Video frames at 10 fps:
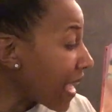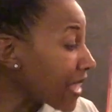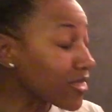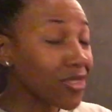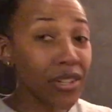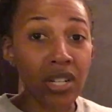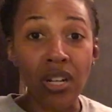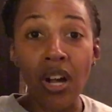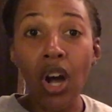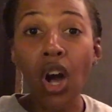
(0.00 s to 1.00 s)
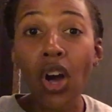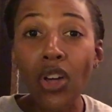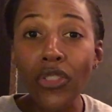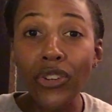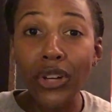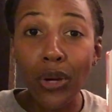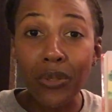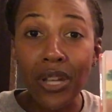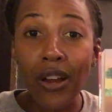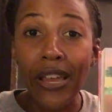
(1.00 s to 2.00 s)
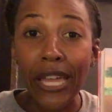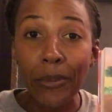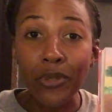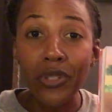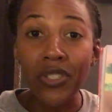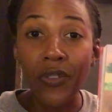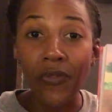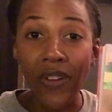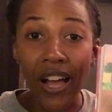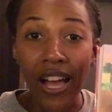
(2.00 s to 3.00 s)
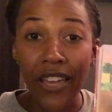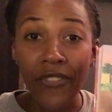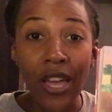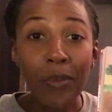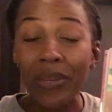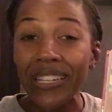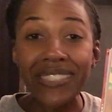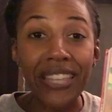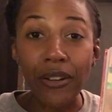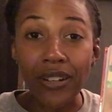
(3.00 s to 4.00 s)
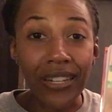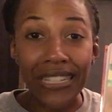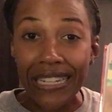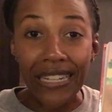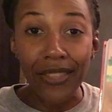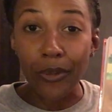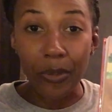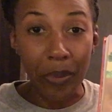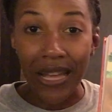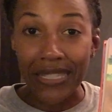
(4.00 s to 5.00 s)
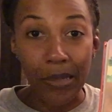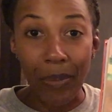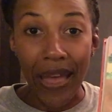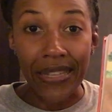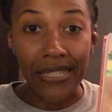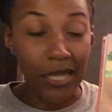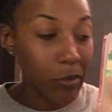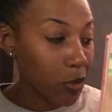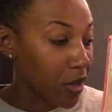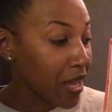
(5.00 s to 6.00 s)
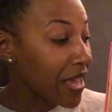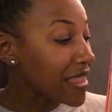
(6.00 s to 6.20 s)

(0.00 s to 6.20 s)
And look, all the goats are able to survive because they're not eating those plastic bags anymore.